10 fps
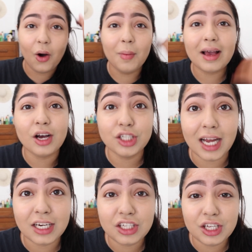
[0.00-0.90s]
Oh my gosh,
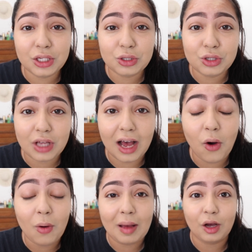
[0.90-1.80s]
I actually just,
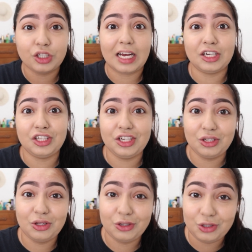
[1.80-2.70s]
oh my gosh, I actually
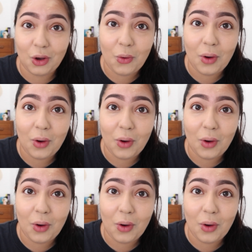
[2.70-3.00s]
do look so